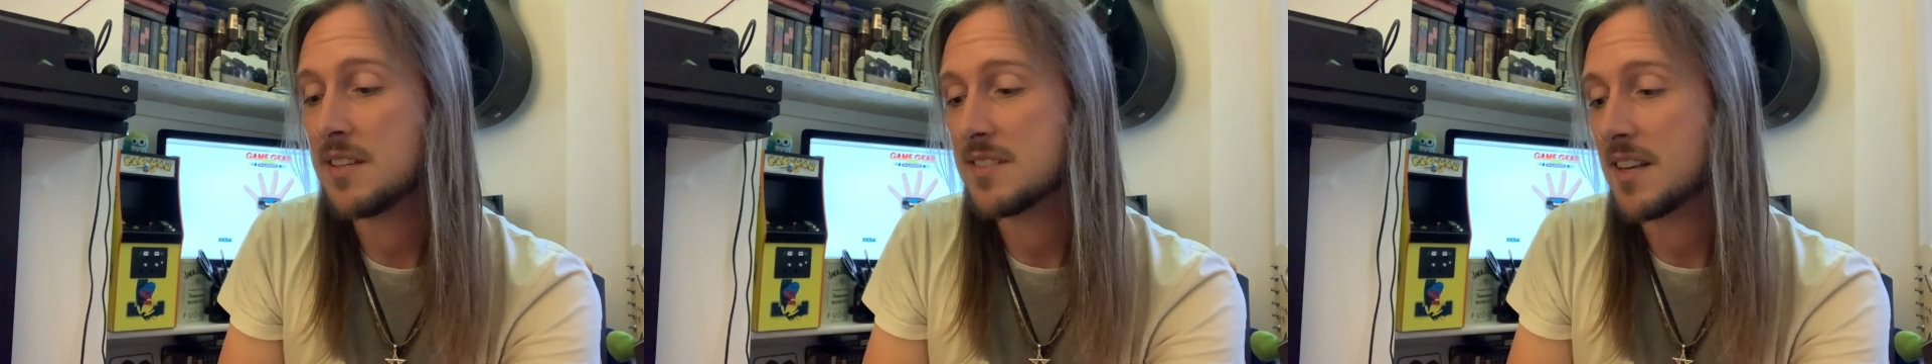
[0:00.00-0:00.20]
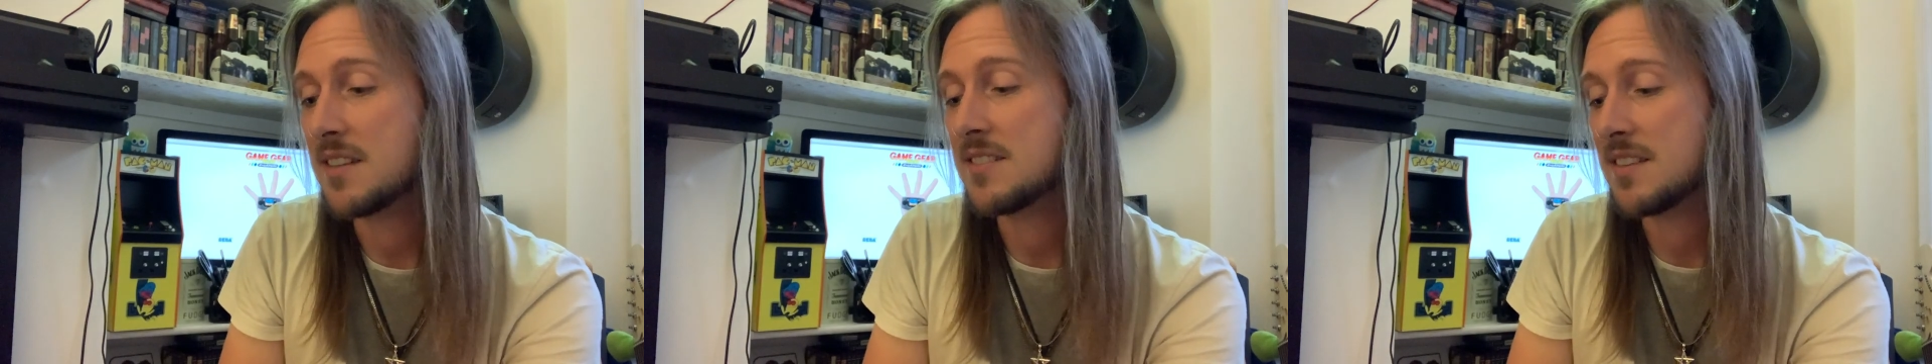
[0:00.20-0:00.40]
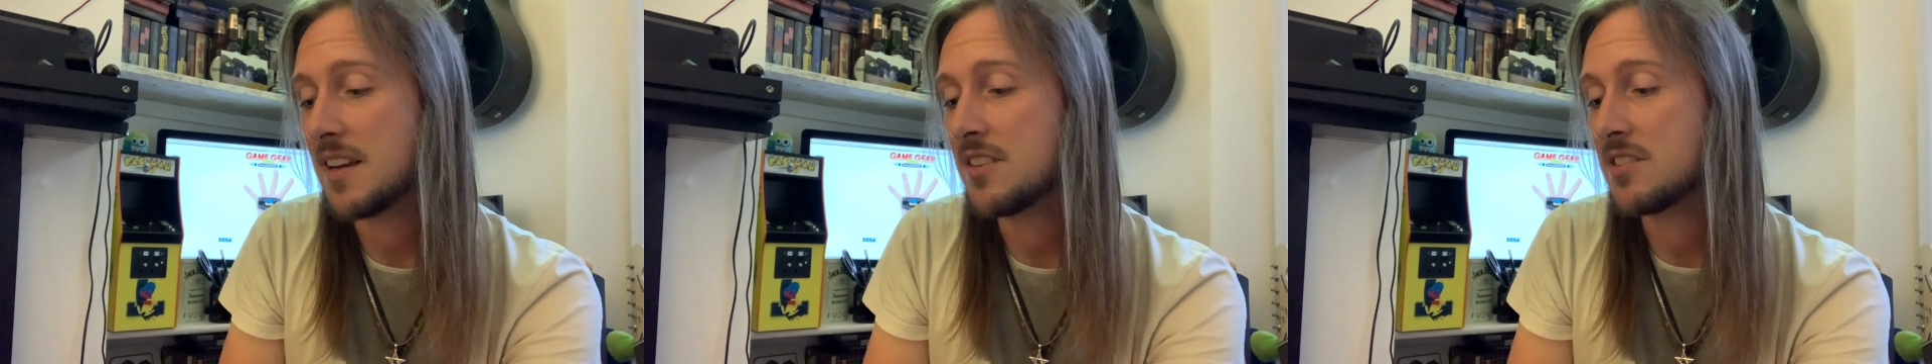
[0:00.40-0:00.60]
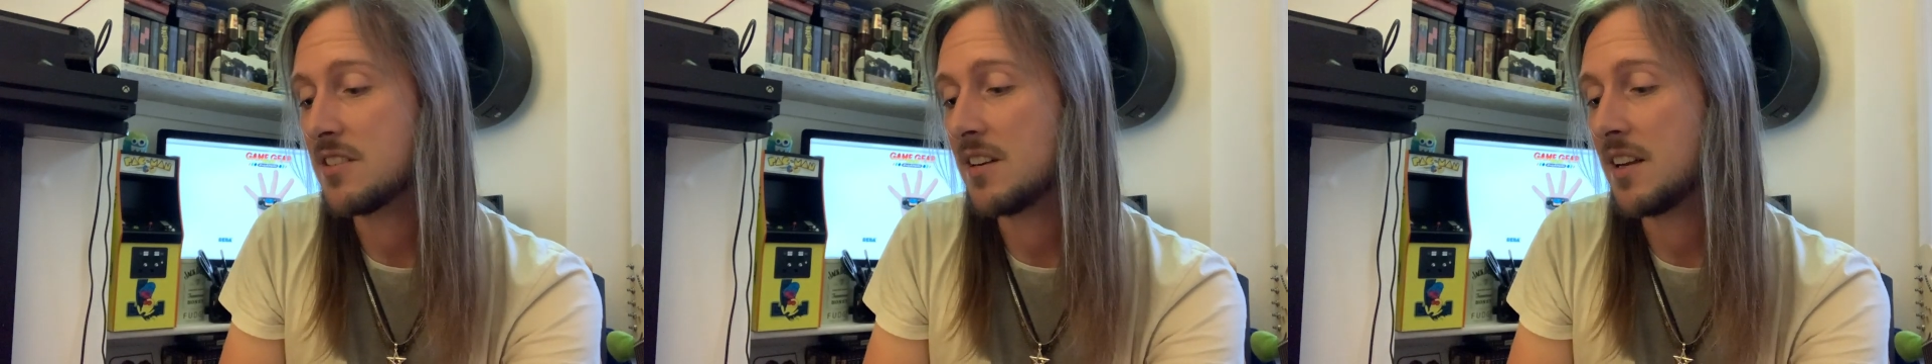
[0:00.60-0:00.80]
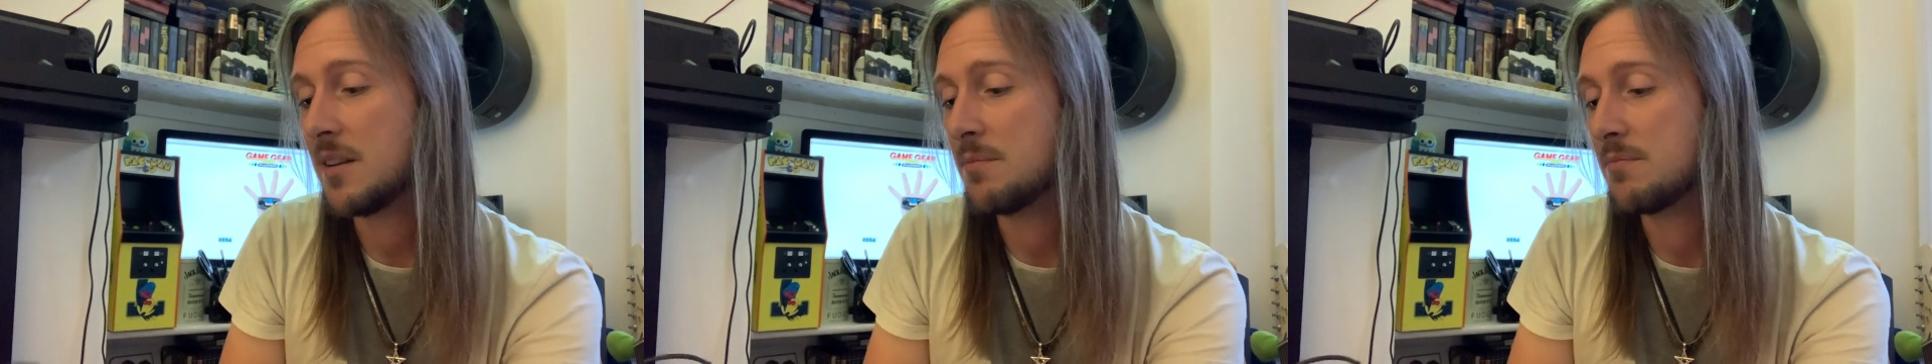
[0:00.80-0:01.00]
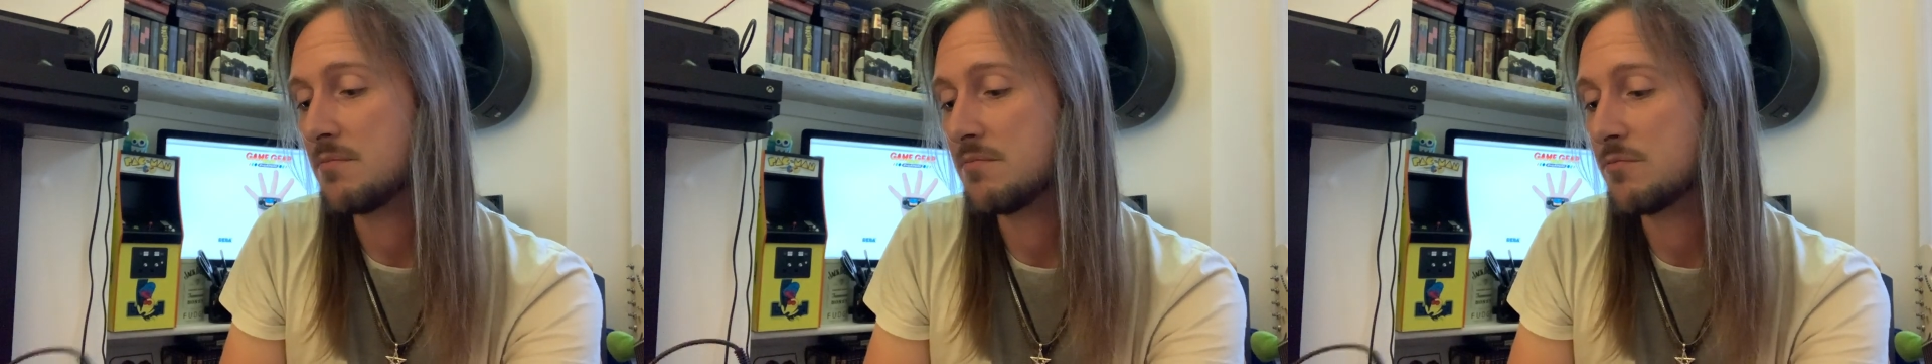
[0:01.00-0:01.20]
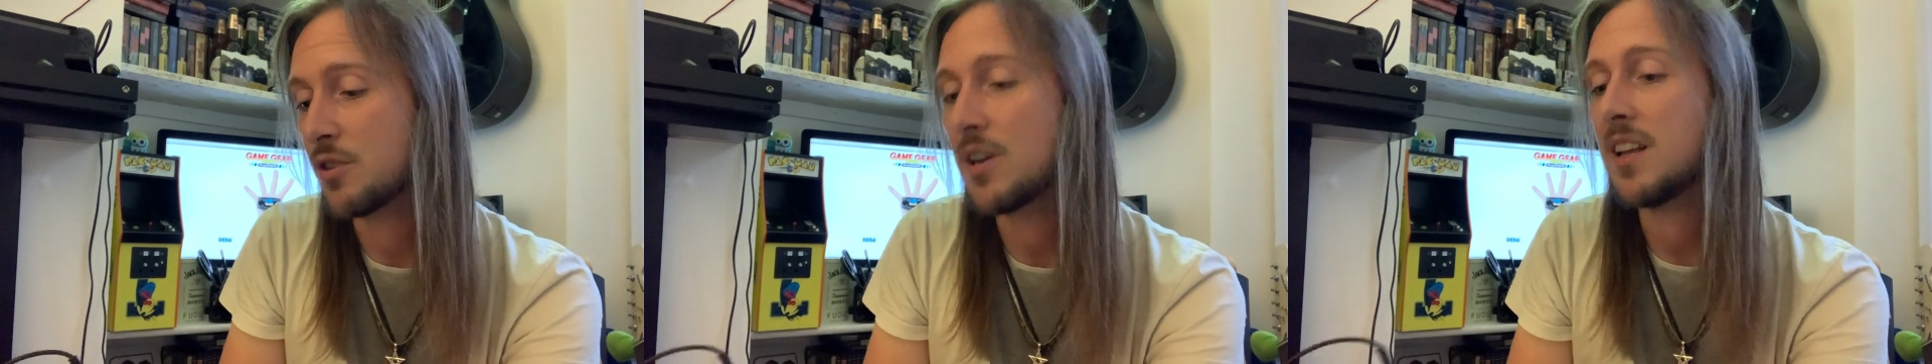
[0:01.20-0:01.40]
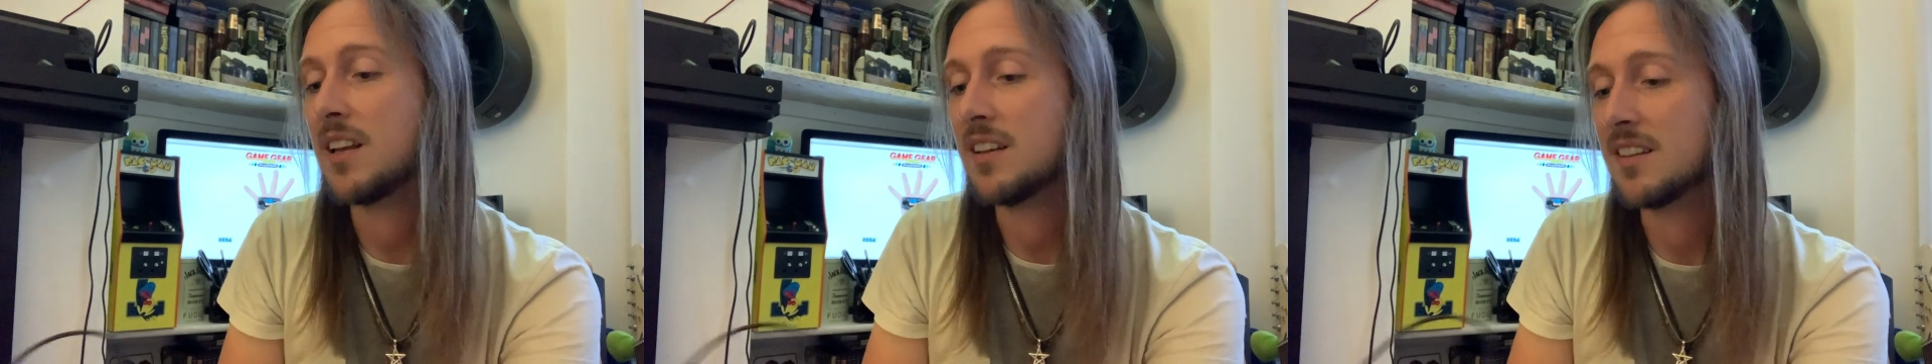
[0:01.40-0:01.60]
sensationally
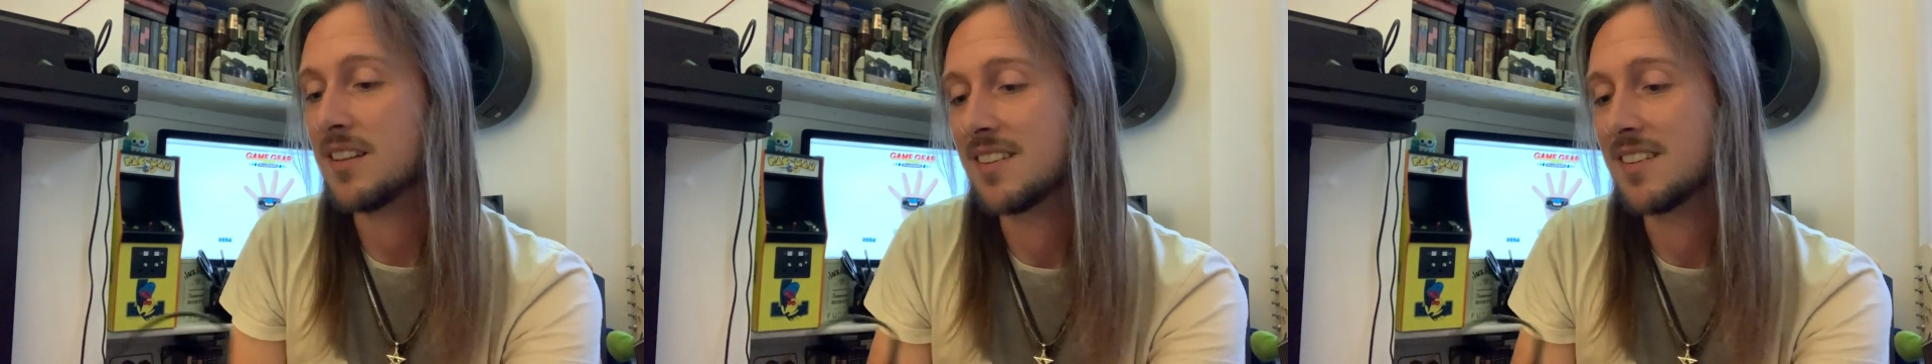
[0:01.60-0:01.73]
brilliant.